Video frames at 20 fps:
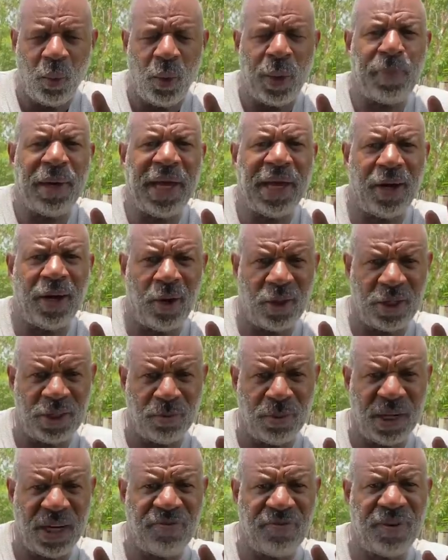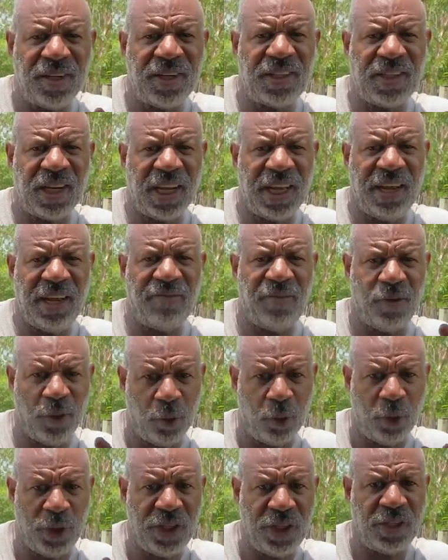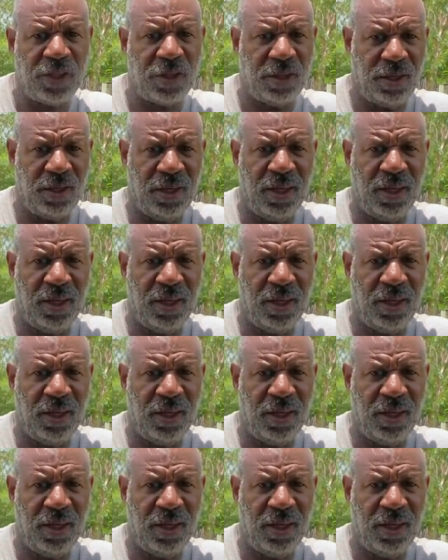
We paid all this money for this land for a reason.